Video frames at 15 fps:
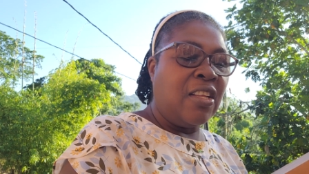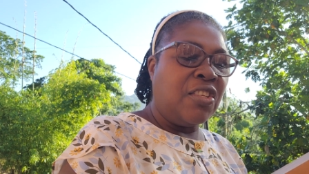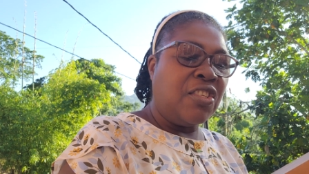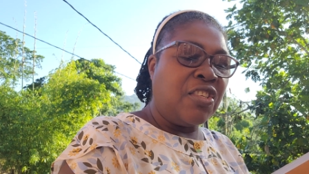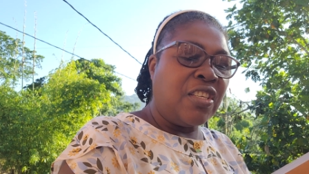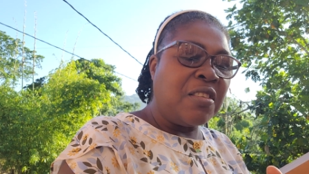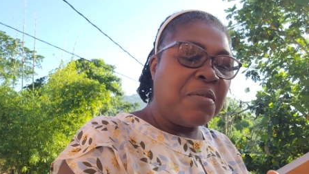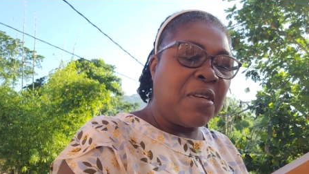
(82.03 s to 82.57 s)

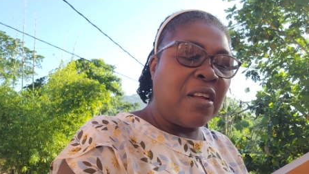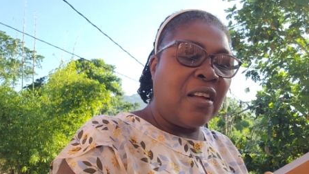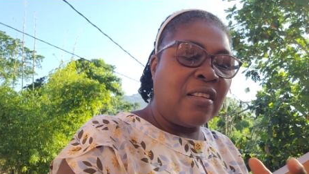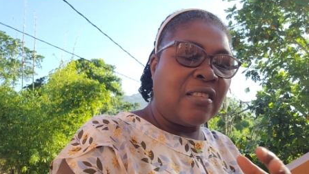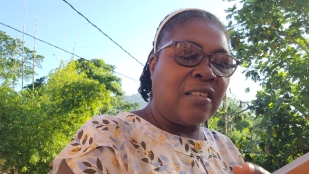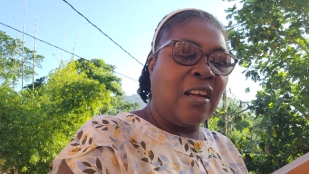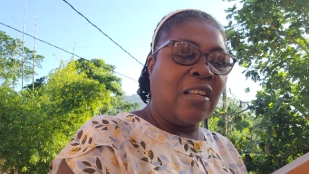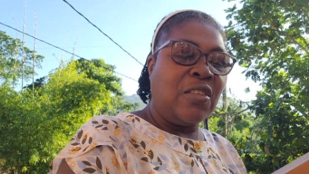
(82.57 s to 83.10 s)
Just
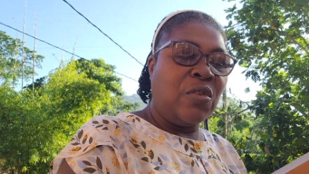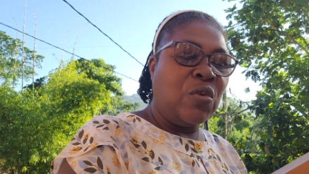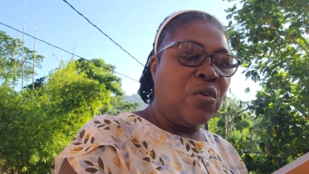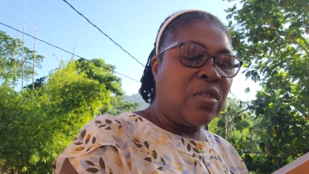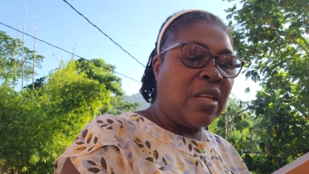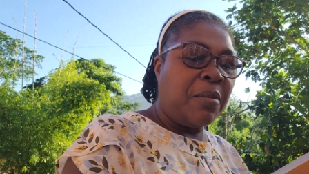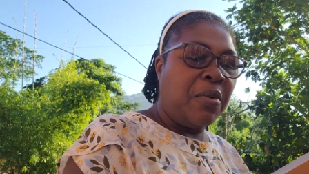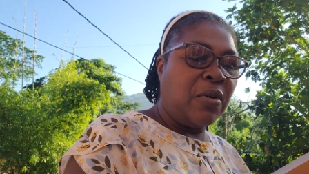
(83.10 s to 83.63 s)
because God
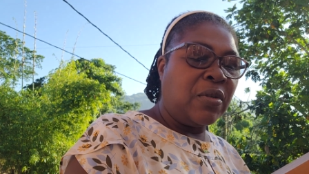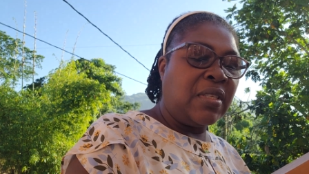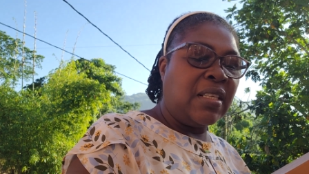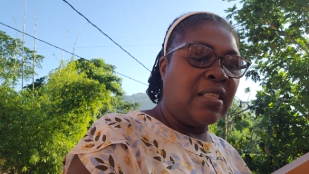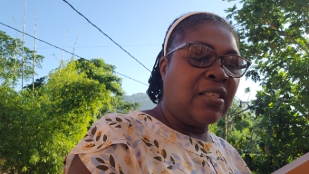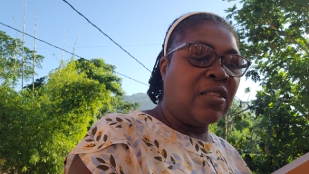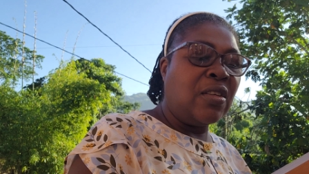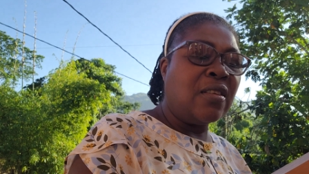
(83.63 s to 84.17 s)
knows about
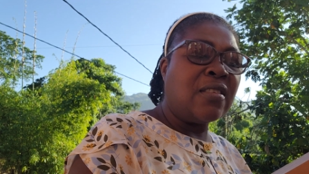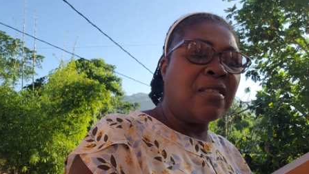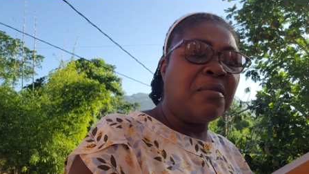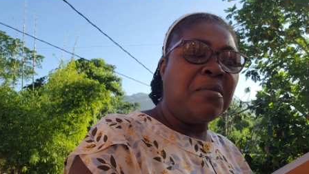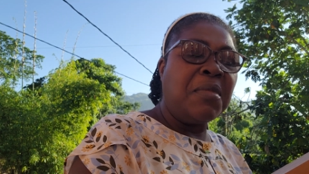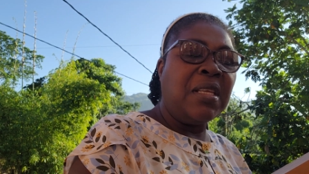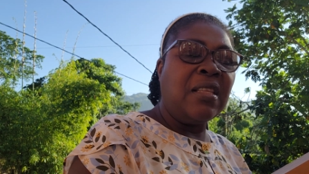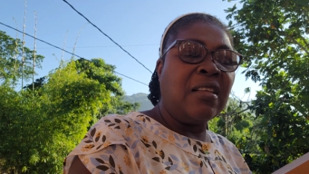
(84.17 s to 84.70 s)
it doesn't
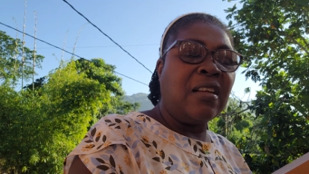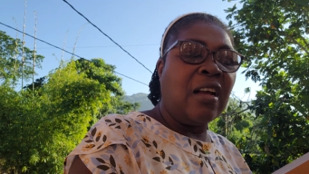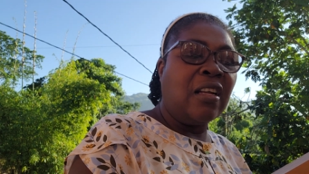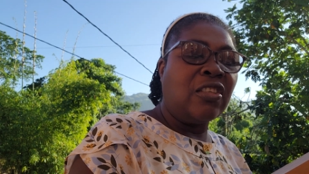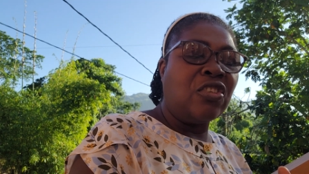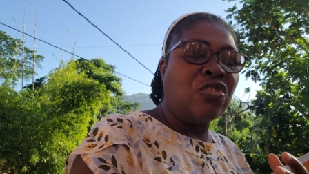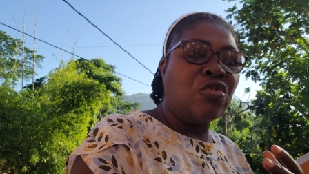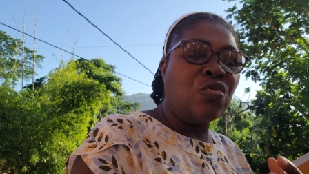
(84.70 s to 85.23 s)
mean
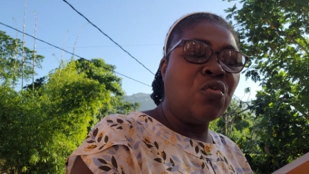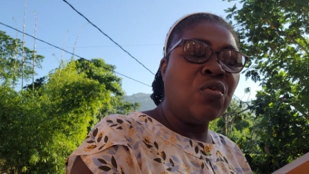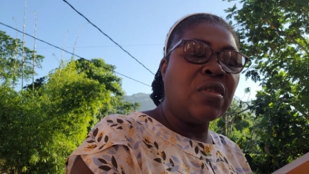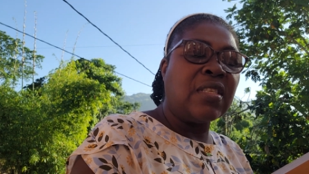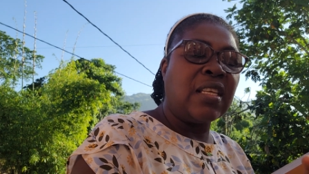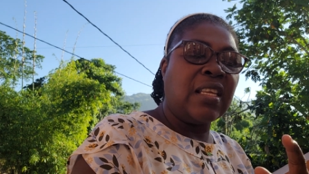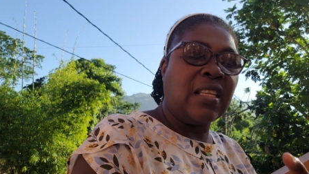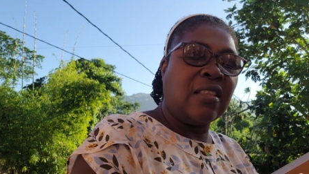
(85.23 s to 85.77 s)
God
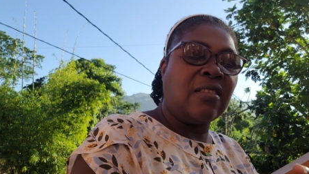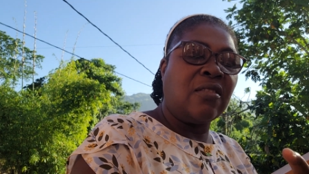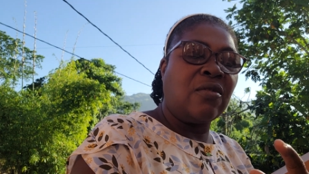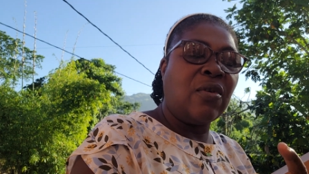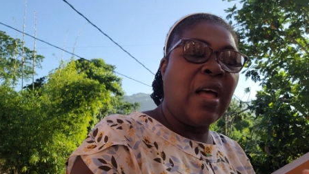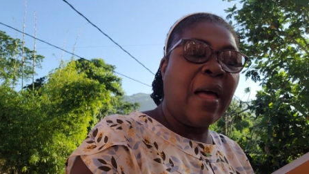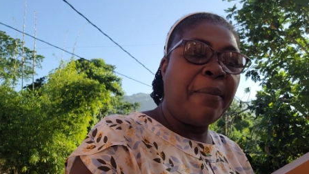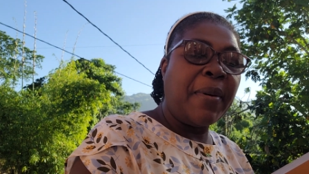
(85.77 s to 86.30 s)
chose it
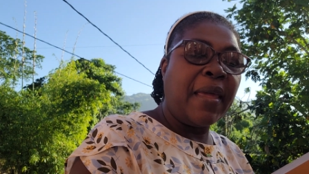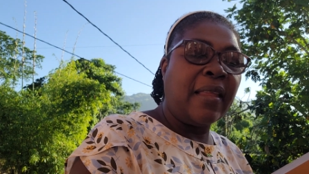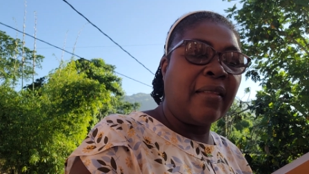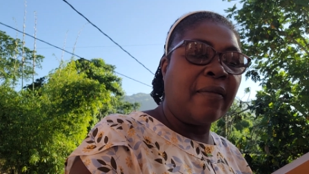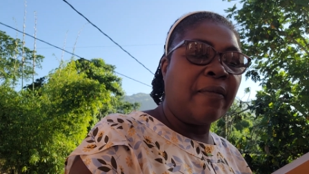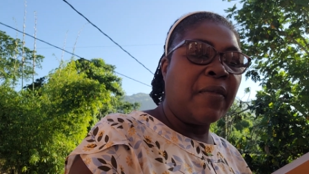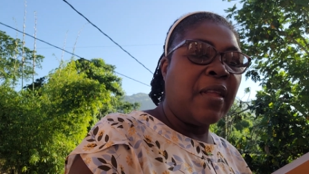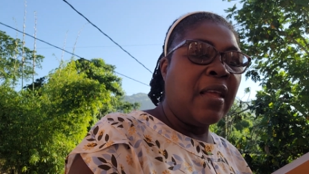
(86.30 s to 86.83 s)
to happen.
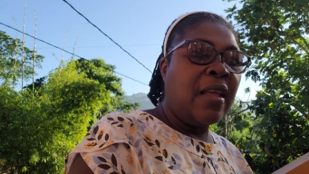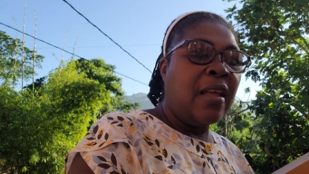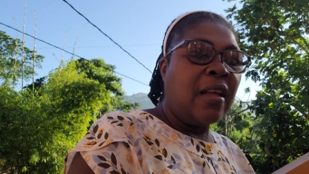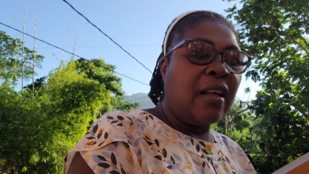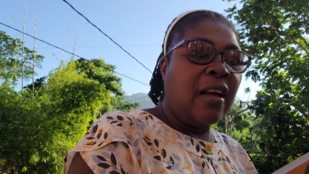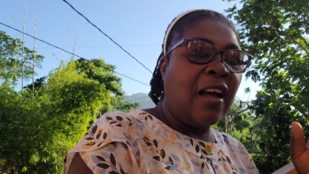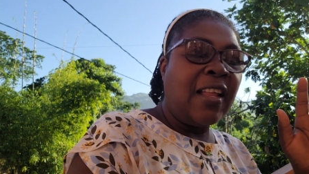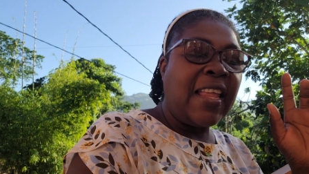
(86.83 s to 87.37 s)

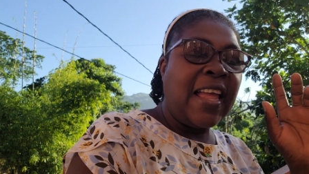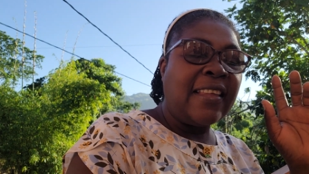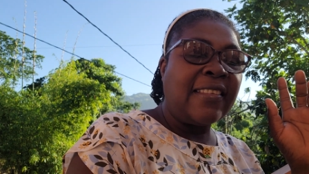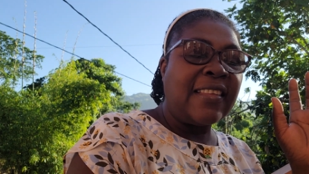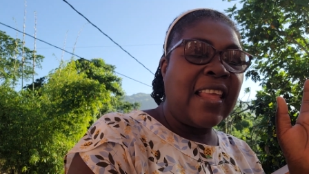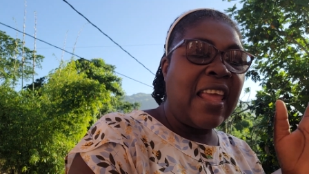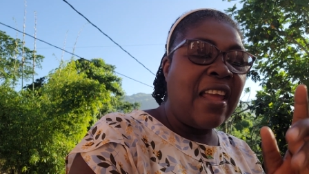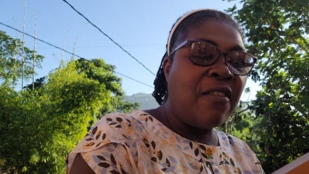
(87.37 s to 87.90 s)
Mm-hmm. God
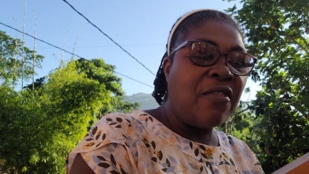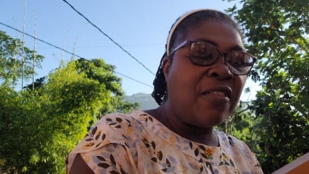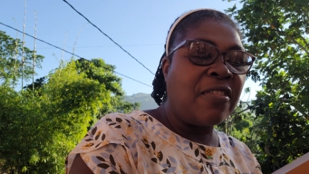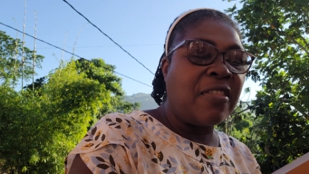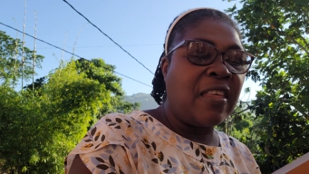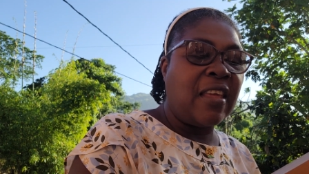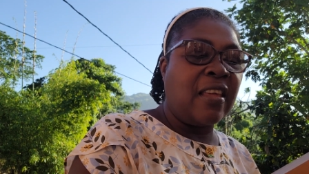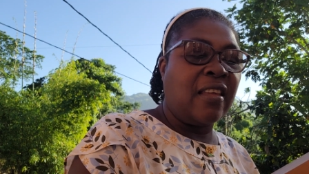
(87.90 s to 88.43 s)
has
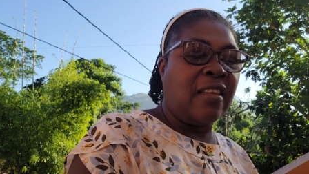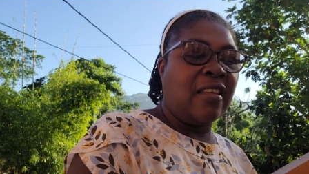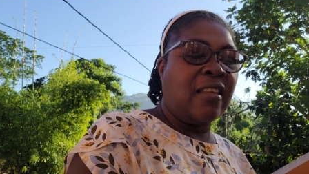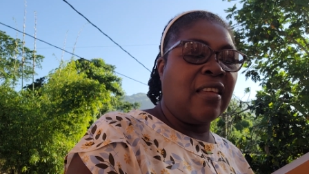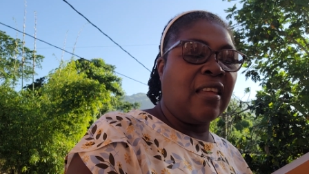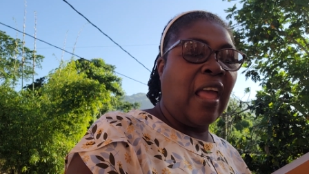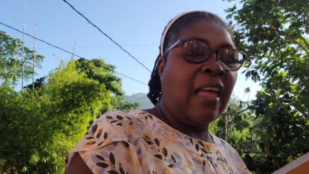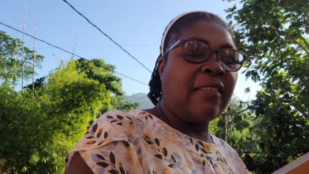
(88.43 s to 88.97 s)
everything,
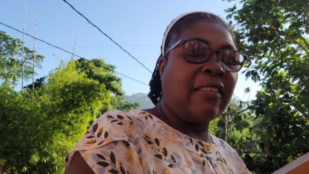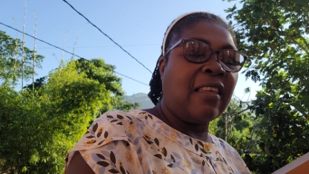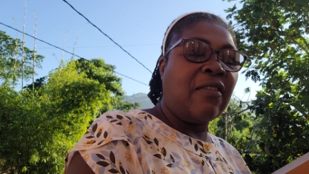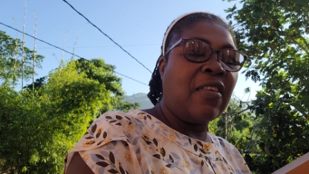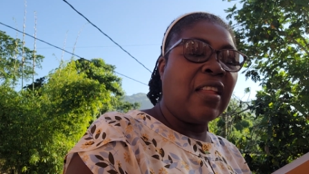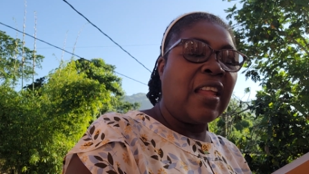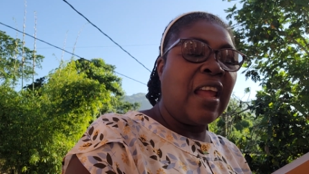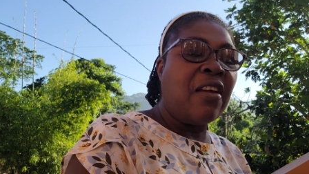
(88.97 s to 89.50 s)
has
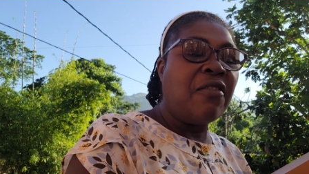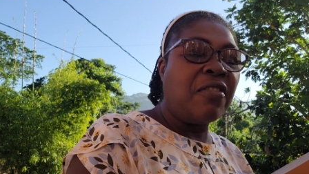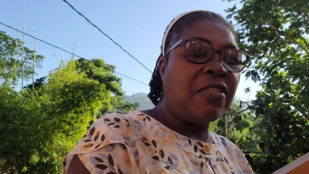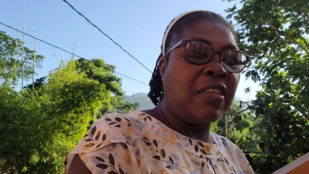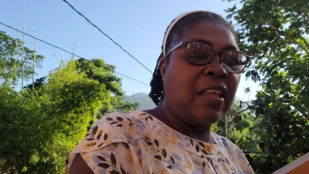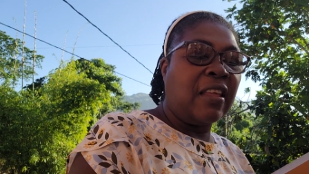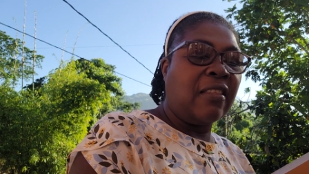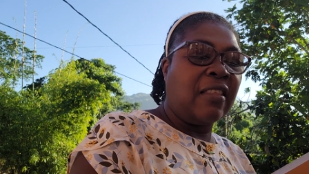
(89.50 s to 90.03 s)
given
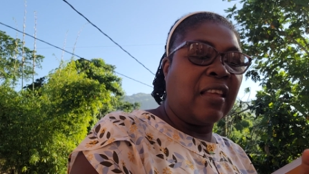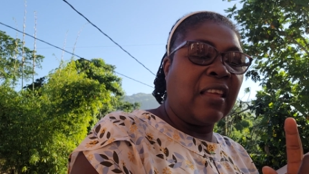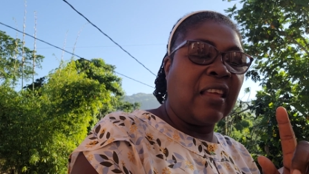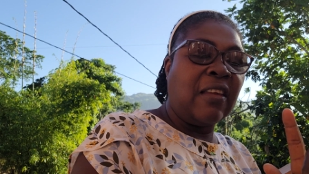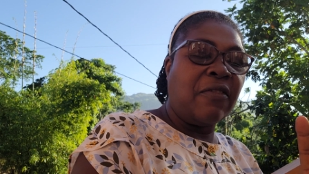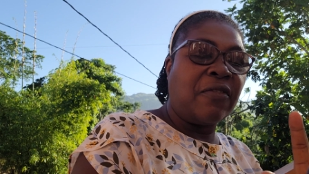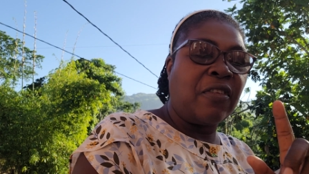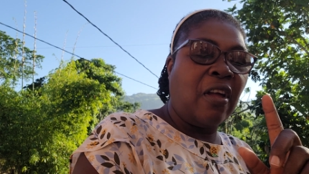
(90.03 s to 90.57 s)
everything the
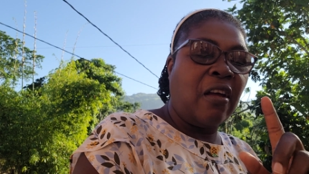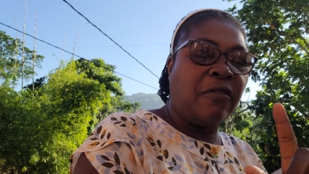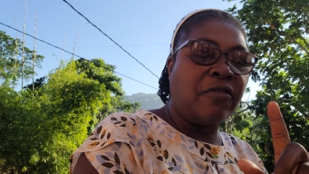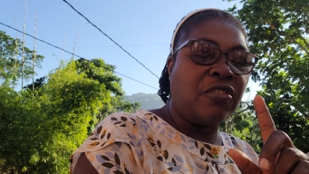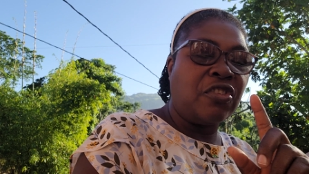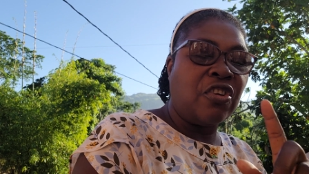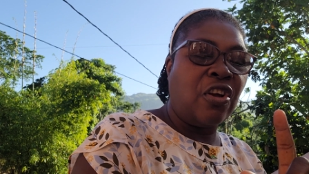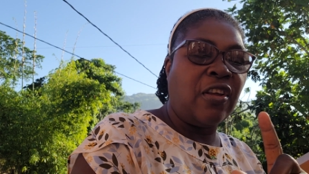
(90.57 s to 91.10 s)
gift of
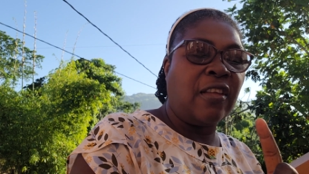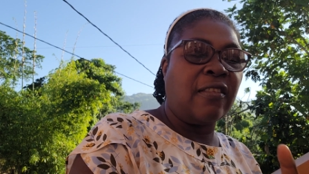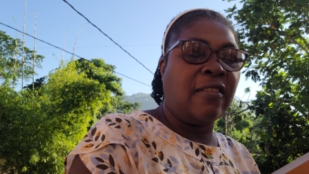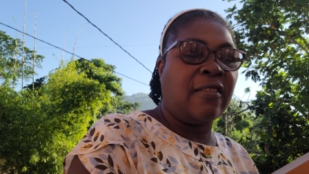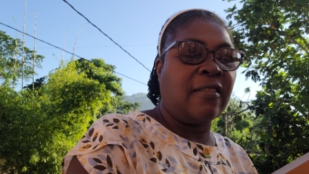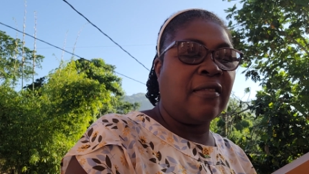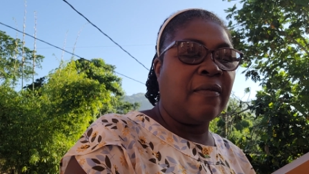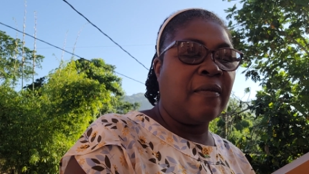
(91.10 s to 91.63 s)

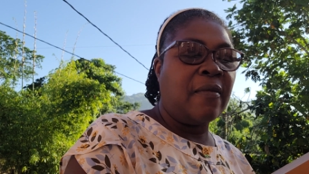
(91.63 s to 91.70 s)
choice